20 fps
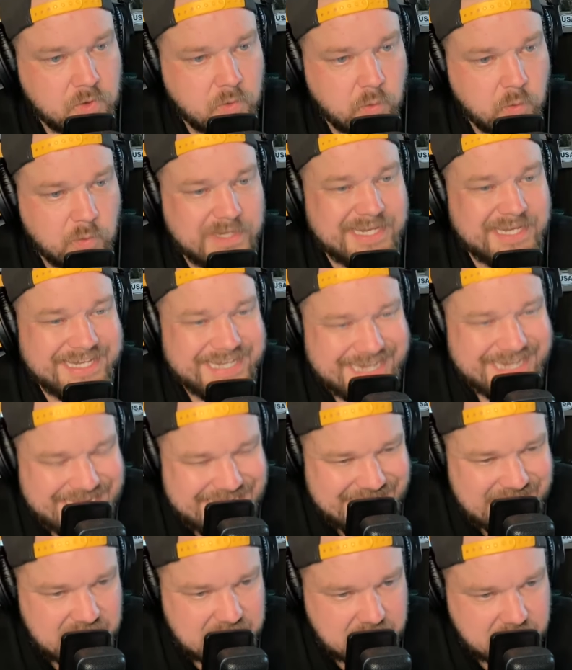We
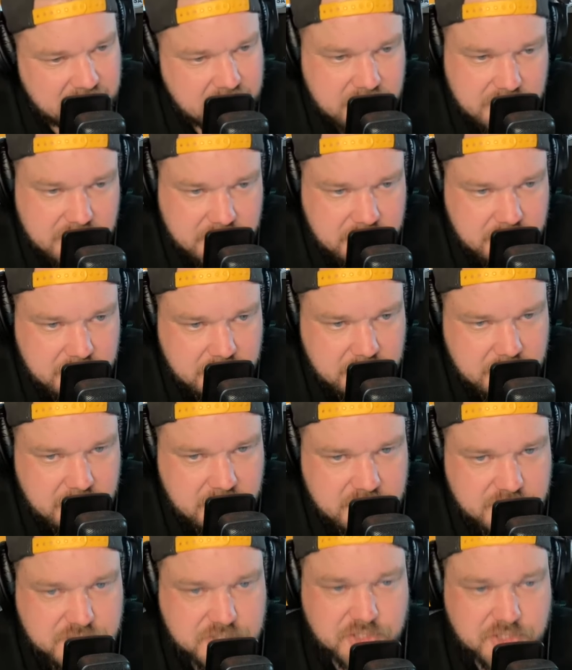need
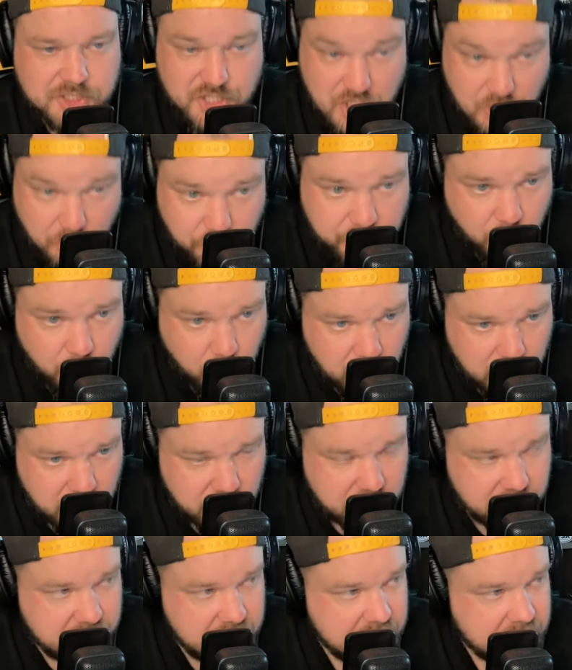to know the
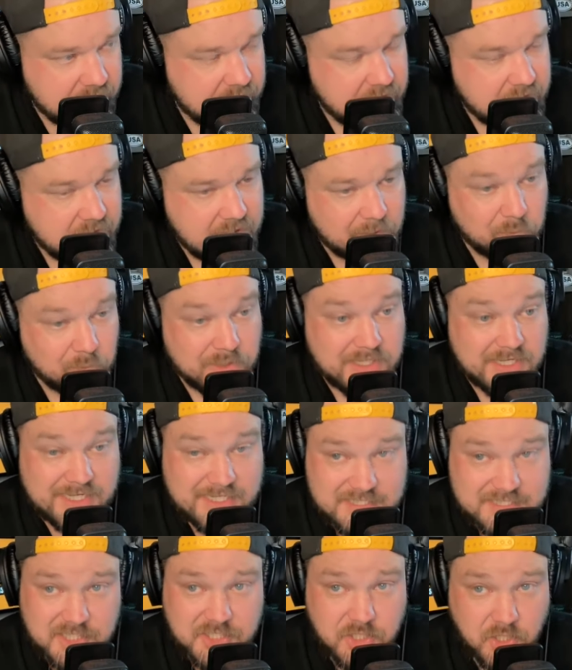word. We
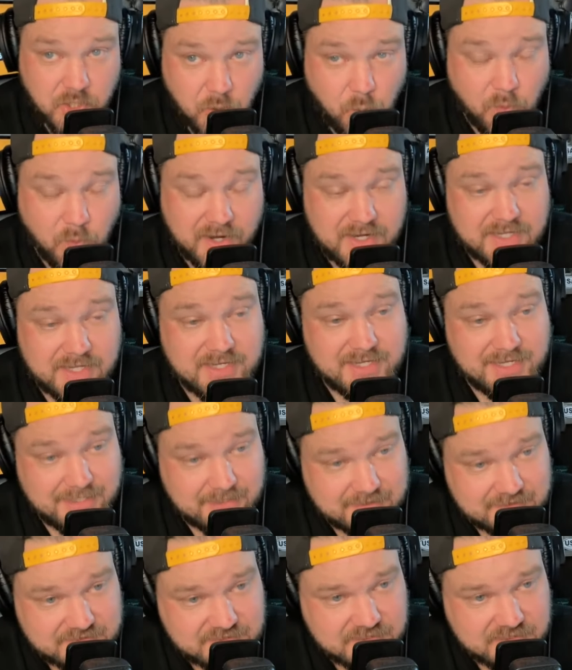need to know what it
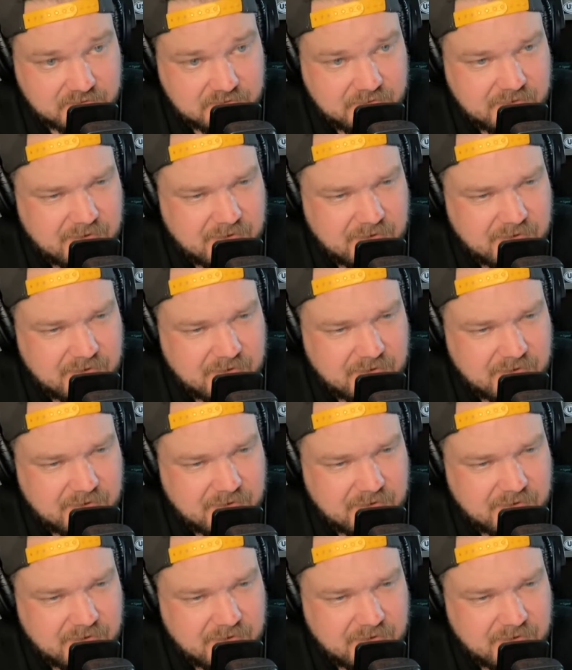is.